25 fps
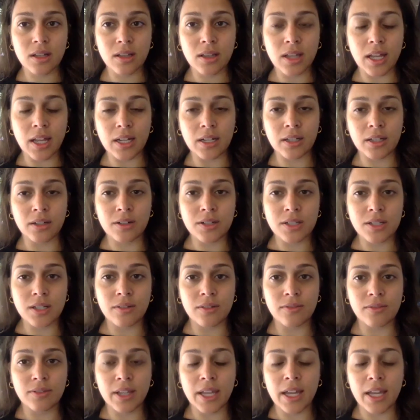letting
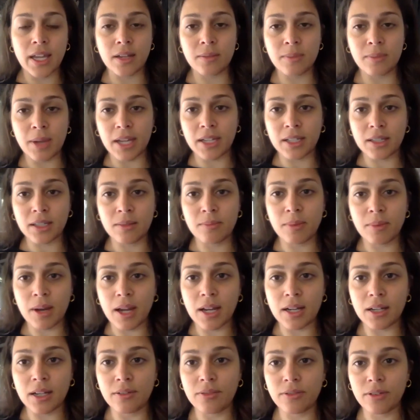yourself land back in the
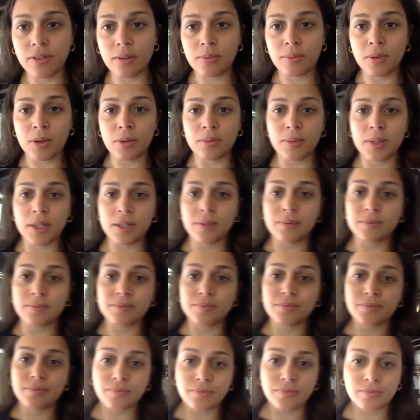body for a moment.
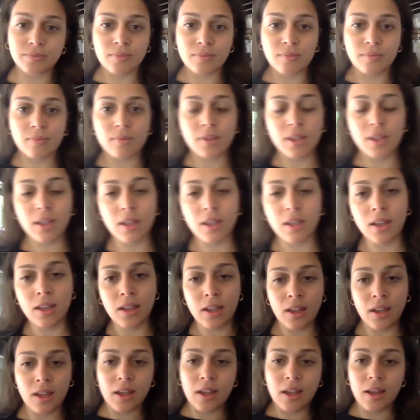
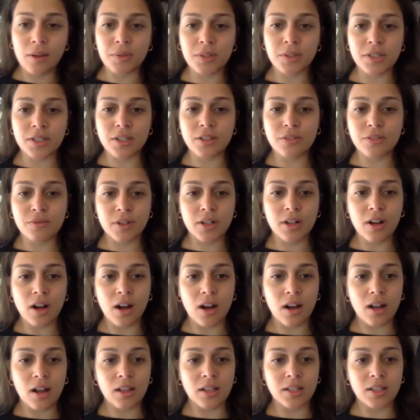And we'll just
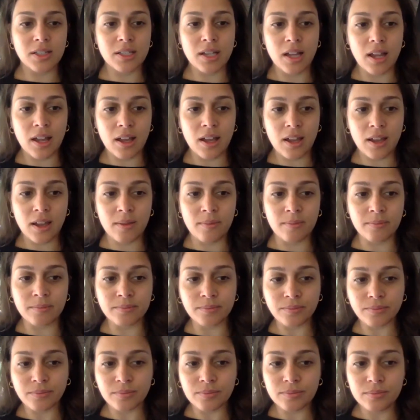recall a time.
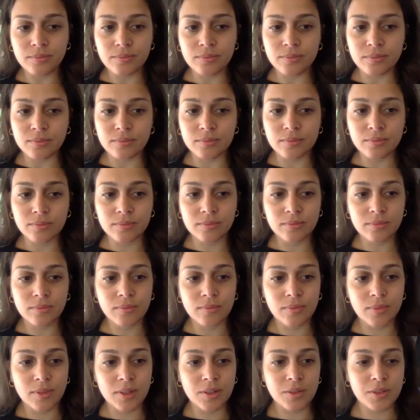
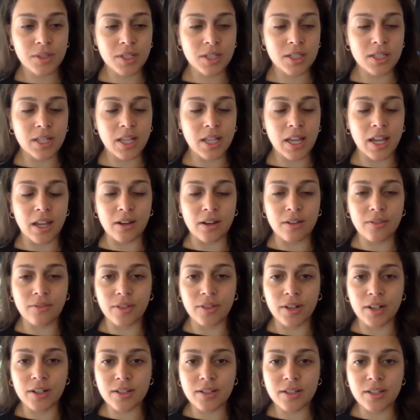Just land
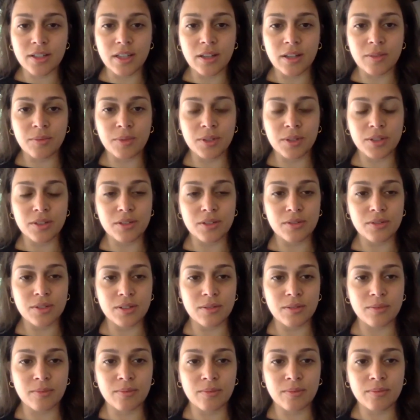first, and then we'll do
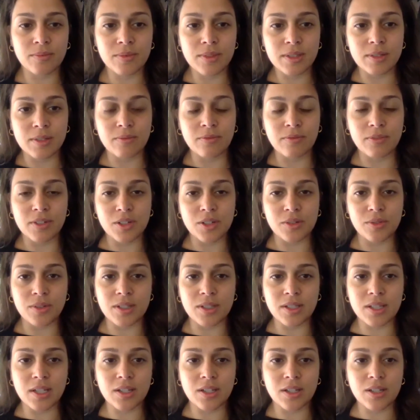some
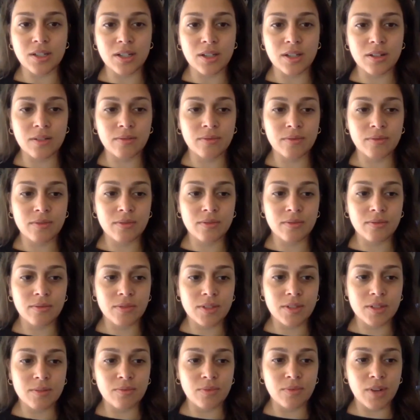visualization,
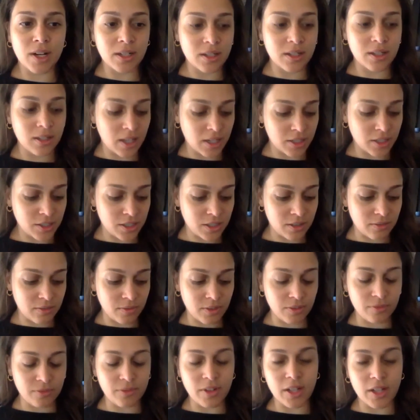some recollection,
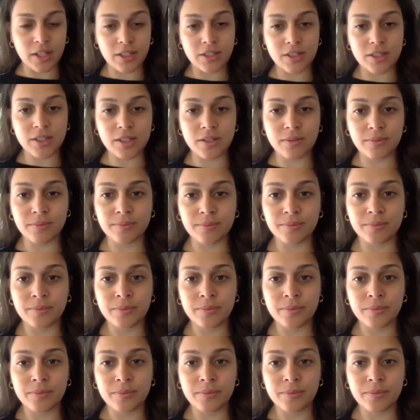reflection.